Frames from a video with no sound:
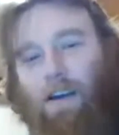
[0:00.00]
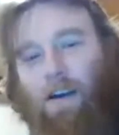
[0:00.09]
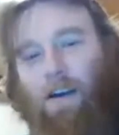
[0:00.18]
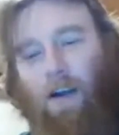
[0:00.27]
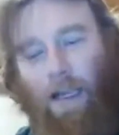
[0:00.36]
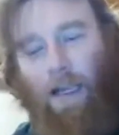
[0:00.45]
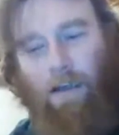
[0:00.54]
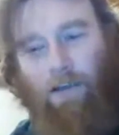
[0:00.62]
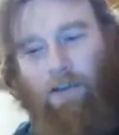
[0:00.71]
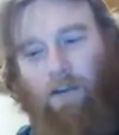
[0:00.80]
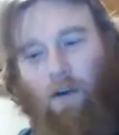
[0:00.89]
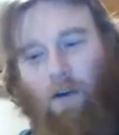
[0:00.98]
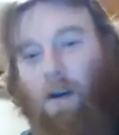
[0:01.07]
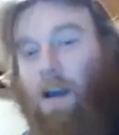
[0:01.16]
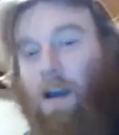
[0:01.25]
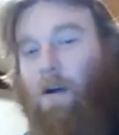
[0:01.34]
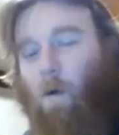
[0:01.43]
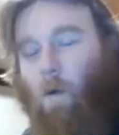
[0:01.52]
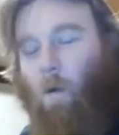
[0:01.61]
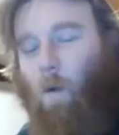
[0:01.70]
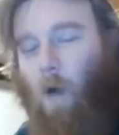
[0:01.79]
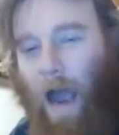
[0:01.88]
Okay, so
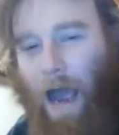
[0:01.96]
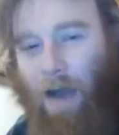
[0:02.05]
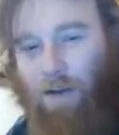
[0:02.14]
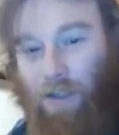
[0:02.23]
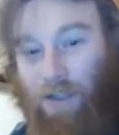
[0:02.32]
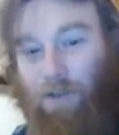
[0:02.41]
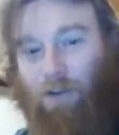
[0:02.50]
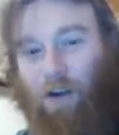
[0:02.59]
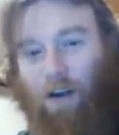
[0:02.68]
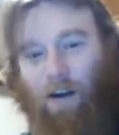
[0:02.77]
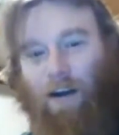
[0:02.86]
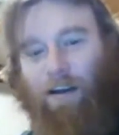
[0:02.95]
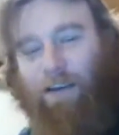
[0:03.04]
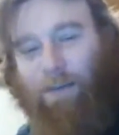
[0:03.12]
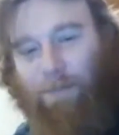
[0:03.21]
how's this for ironic?